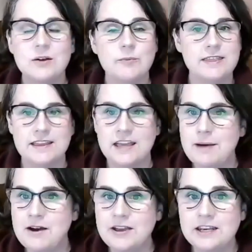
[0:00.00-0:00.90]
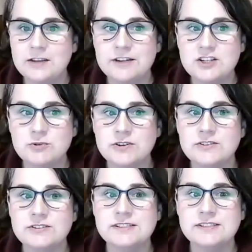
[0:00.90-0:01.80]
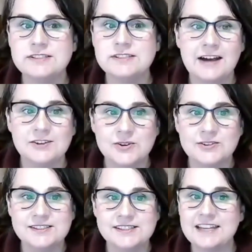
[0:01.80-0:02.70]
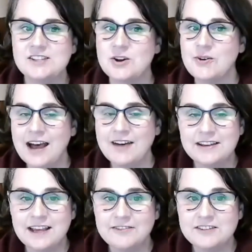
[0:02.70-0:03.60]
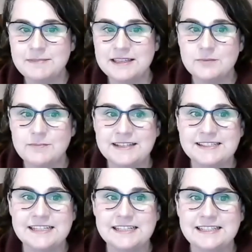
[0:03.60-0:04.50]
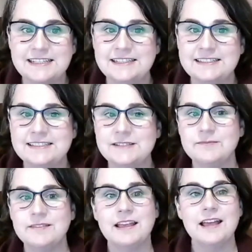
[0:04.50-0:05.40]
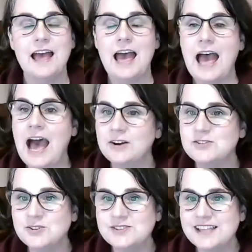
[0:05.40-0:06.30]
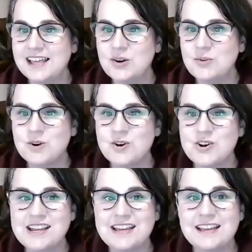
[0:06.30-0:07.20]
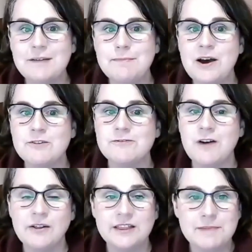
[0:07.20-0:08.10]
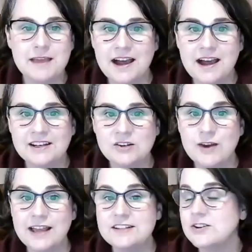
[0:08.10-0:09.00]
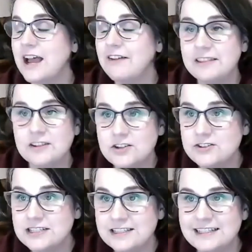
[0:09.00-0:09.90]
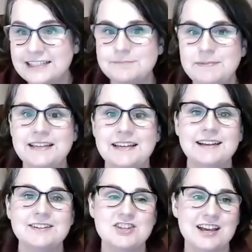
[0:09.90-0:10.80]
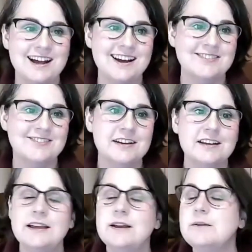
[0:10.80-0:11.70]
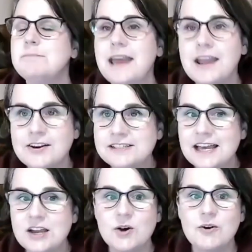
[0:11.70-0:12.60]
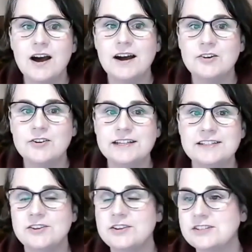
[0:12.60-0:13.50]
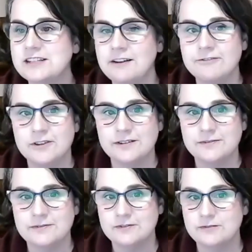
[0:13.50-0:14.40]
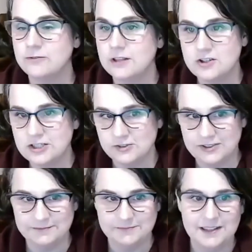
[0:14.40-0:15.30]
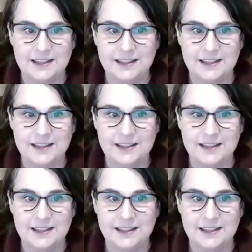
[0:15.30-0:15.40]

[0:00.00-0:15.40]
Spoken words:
We think about individuals and households that don't have enough to meet their basic needs, households that are worrying about falling behind on rent or having their utilities being shut off, parents that go hungry so there's enough for their children,